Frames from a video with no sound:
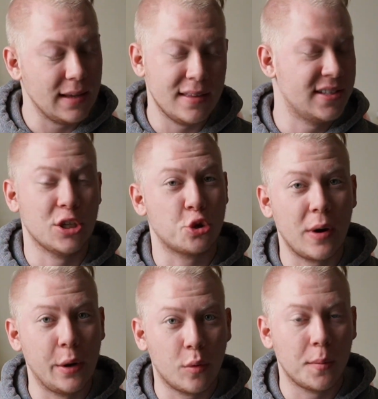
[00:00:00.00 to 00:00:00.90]
this is a
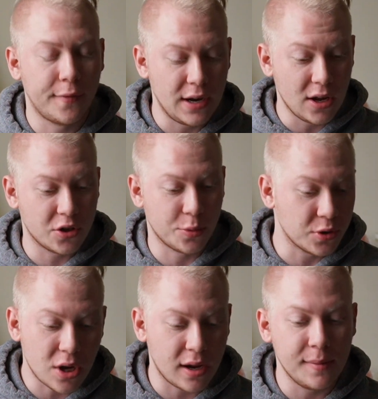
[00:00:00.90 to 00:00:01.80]
trade rumor video, so
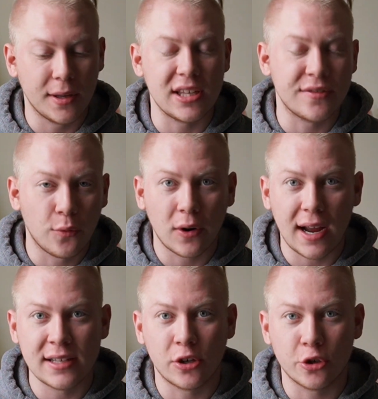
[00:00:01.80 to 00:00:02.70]
we're talking about these 4
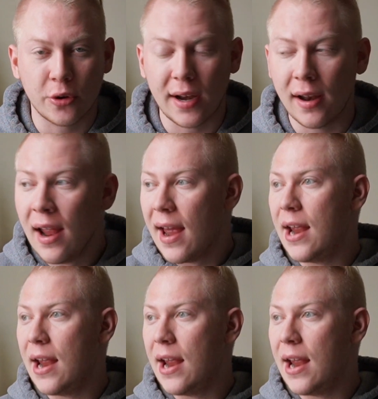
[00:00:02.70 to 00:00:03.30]
guys that are traded.